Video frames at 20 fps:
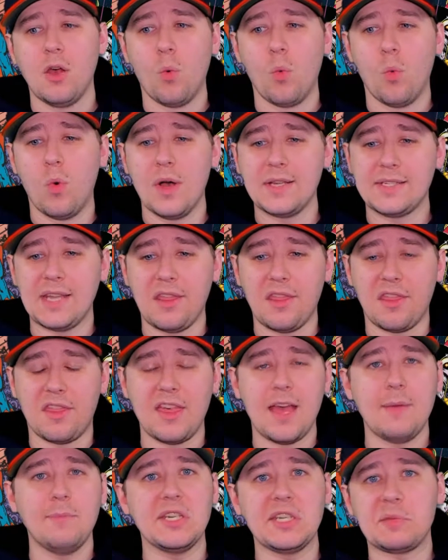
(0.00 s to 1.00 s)
was it
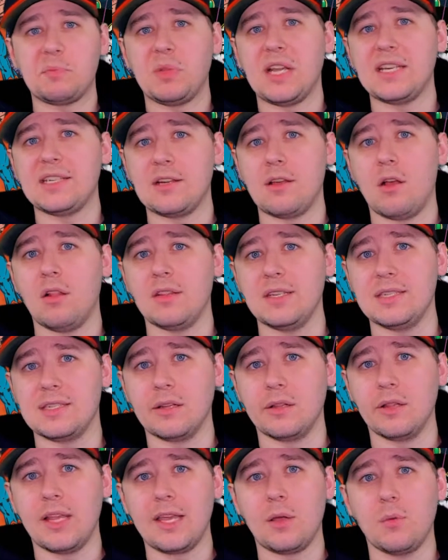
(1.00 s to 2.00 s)
them displacing all these
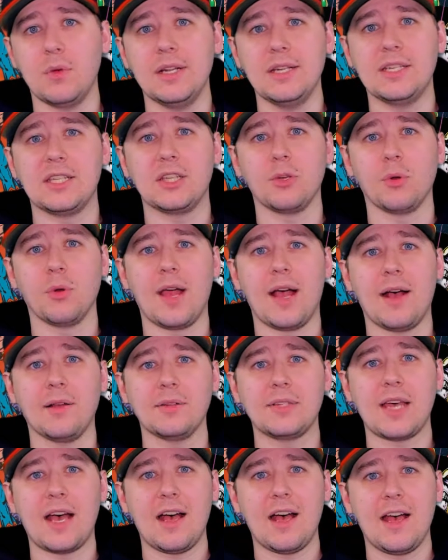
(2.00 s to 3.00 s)
delinquents
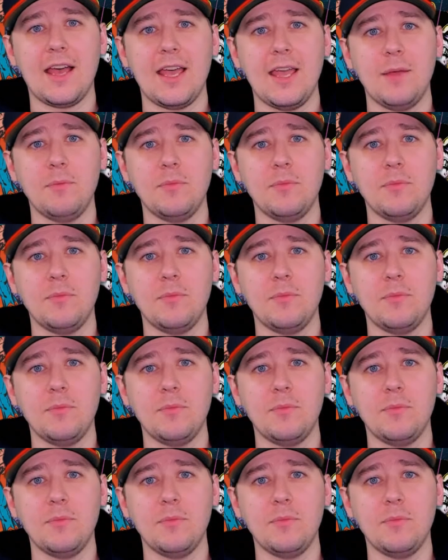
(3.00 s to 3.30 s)
throughout time